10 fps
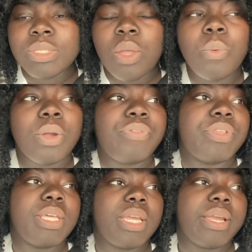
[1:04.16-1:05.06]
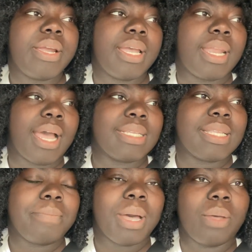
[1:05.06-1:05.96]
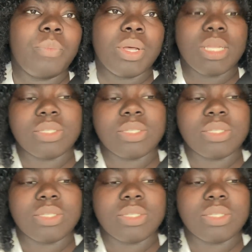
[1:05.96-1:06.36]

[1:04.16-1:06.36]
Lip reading: our word for the year, and I said mine was